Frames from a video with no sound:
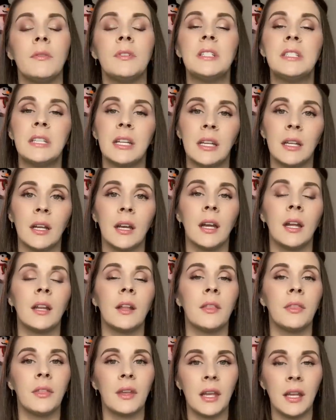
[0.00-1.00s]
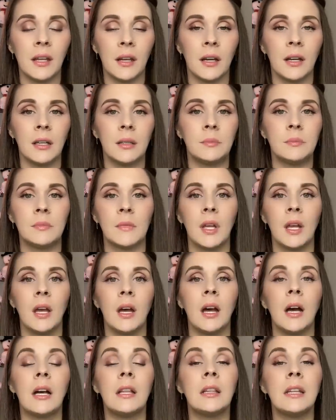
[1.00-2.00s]
of Adina and Athena.
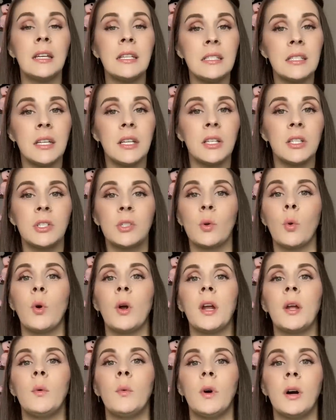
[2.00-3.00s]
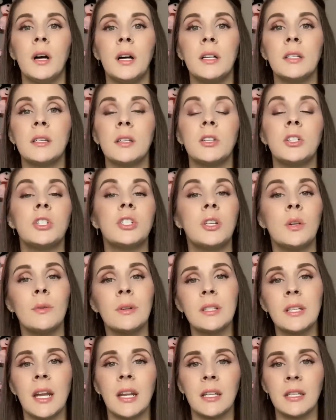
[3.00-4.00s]
Alysia's story was she
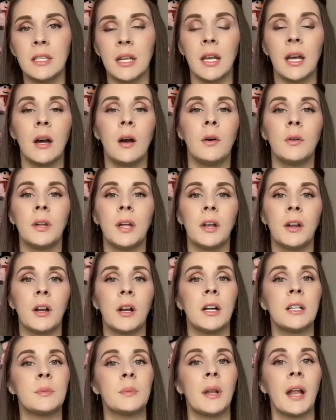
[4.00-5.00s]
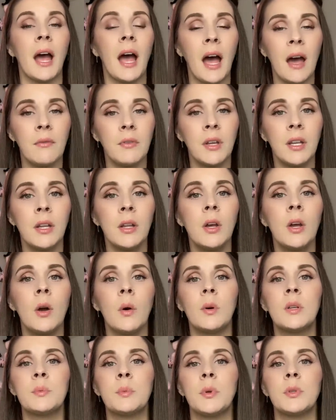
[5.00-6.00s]
was out of town and her husband, Ivon,
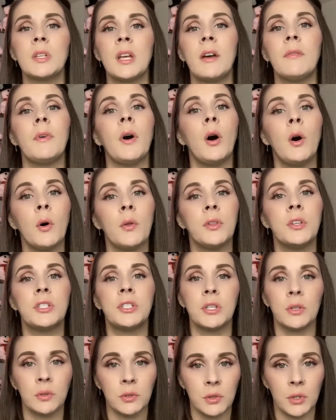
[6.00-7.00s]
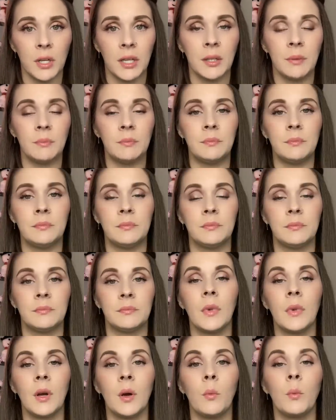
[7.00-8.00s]
was supposed to have all the children.
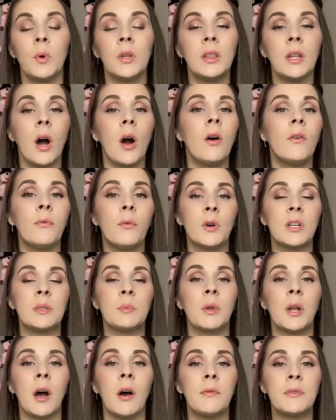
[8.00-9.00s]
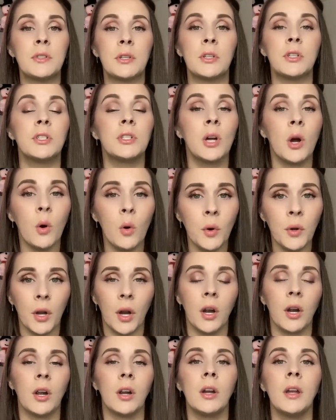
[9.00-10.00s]
When law enforcement officers told
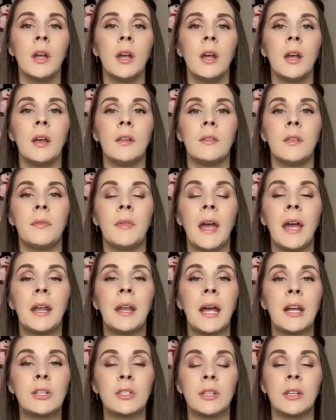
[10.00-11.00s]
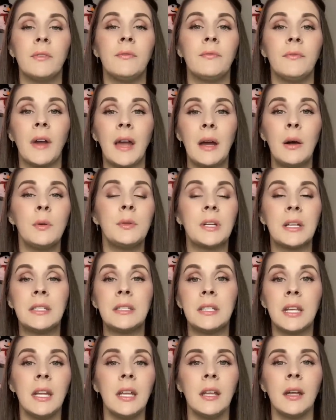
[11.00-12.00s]
her that they had actually found
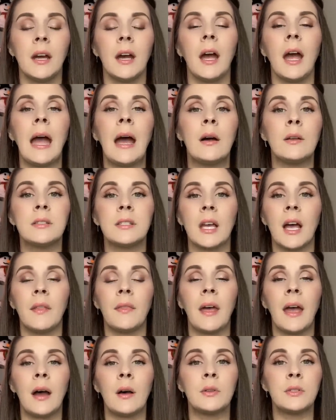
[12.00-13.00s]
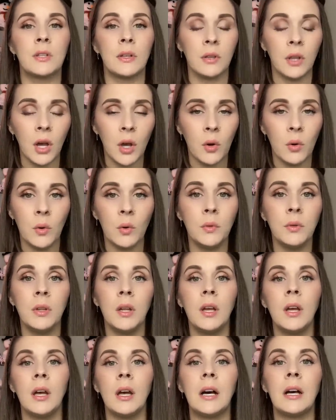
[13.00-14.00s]
Adina outside the house alone,
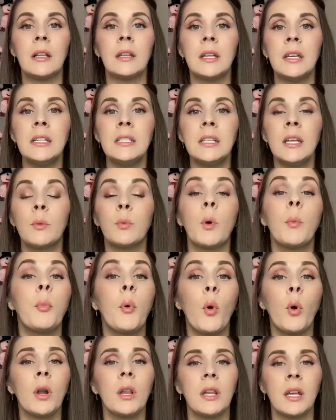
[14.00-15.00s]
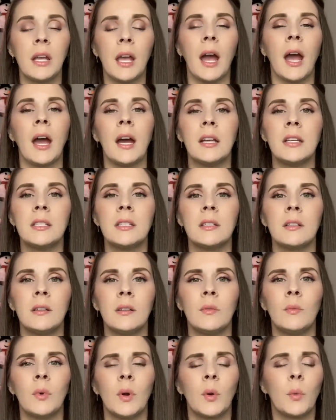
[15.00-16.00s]
Alysia reportedly asked,
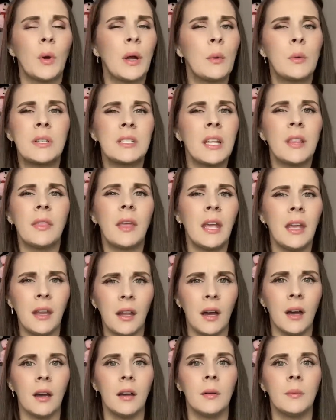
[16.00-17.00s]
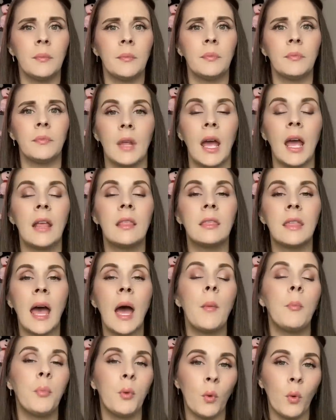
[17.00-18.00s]
Well, where was Athena? At
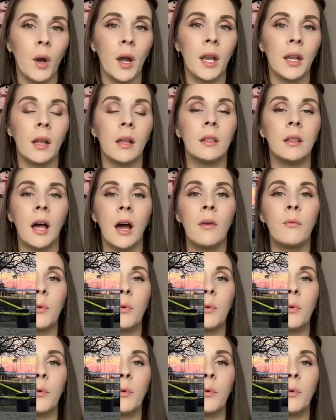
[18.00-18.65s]
that point, law